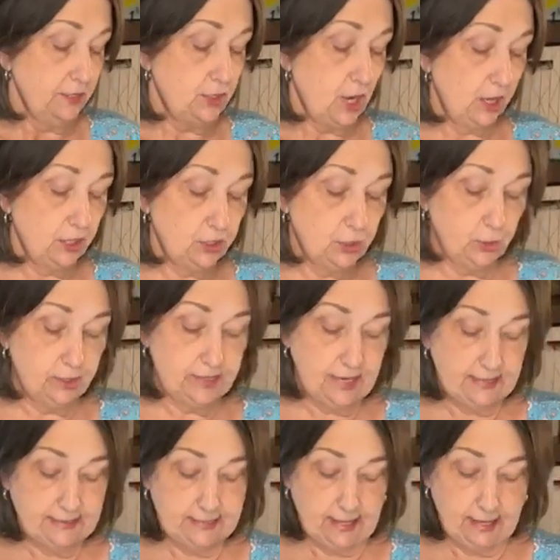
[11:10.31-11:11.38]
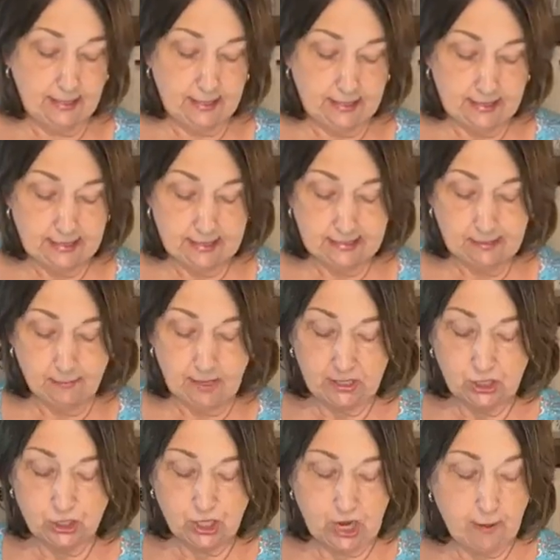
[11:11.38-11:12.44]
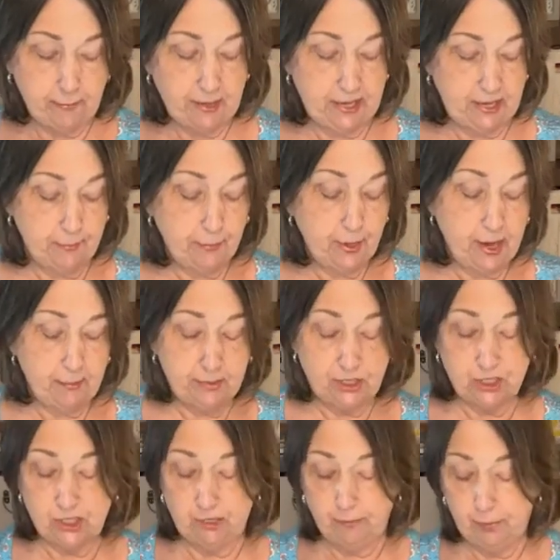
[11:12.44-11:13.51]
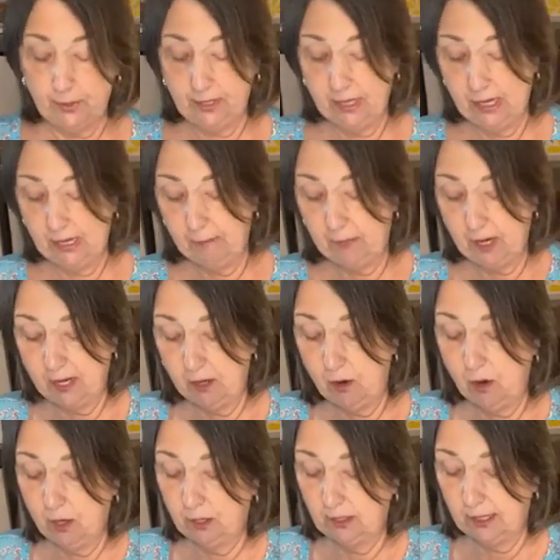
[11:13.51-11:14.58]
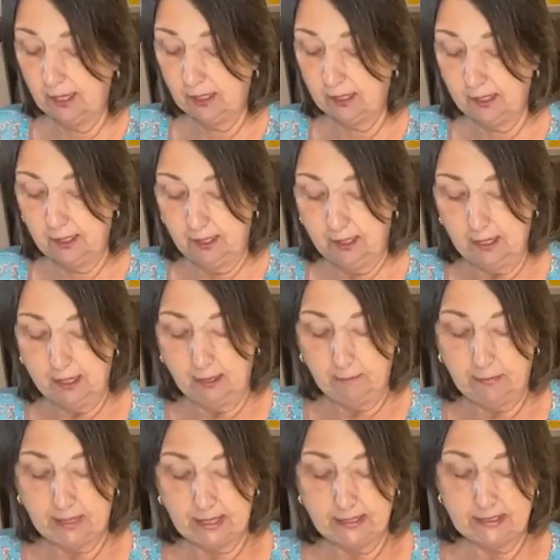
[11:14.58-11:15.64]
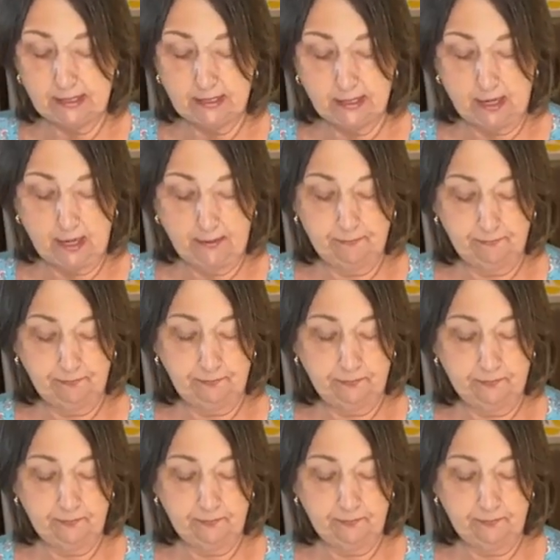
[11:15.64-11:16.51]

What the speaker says: Chalk Couture does sell it. It is in my shop, and I probably should have put it in my cart link, but I did not.